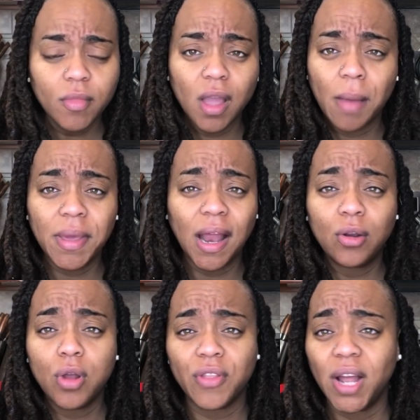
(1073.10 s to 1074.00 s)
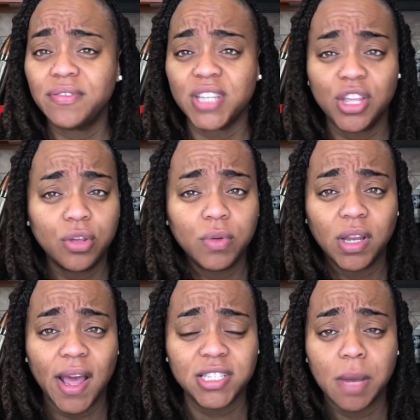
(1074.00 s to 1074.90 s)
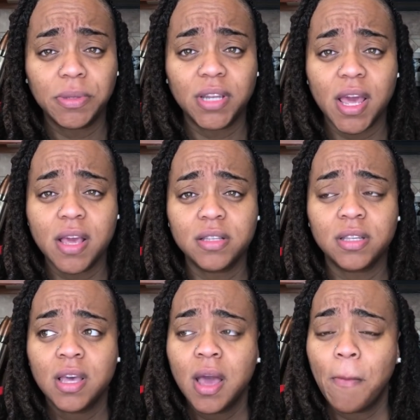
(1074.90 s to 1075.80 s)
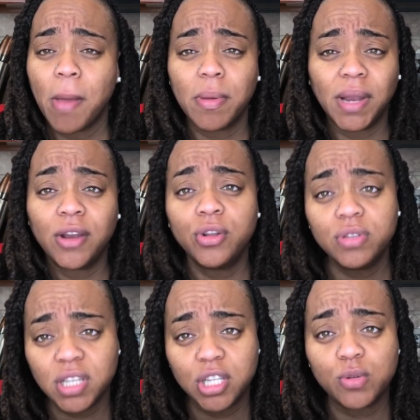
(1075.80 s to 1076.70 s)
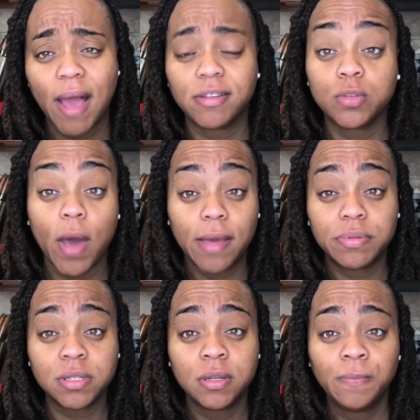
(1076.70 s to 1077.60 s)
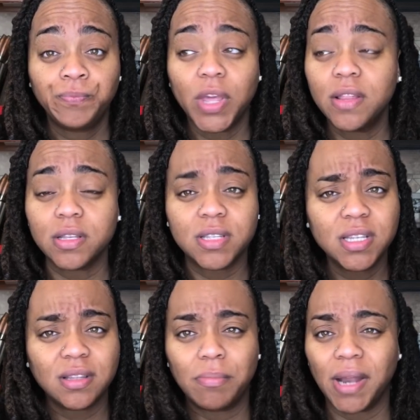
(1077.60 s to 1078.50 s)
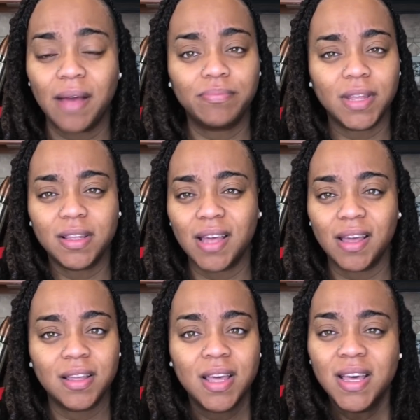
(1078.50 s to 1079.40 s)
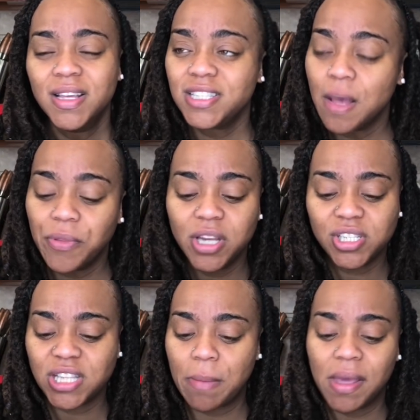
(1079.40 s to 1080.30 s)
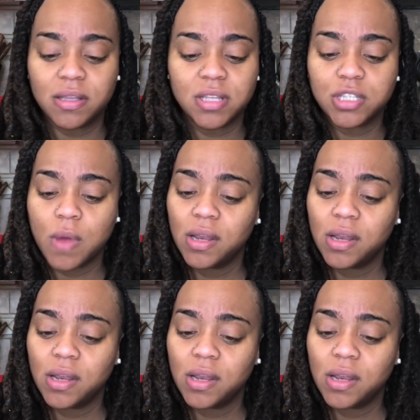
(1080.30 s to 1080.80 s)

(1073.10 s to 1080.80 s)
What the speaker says: I mean, I don't know that I've seen you in the last couple of days. I mean, but I do see that you have swipes in the system, but something is just not making sense, Rhonda.